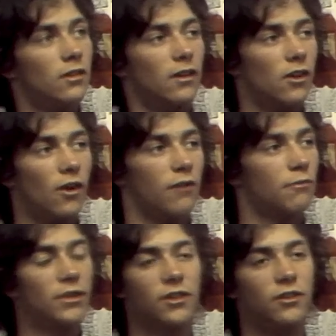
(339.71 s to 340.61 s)
you know, I
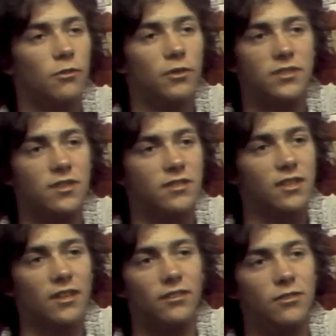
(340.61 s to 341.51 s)
really don't know what he's going to
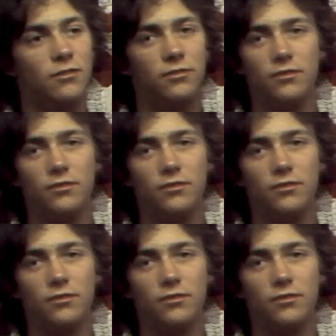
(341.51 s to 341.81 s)
say or do.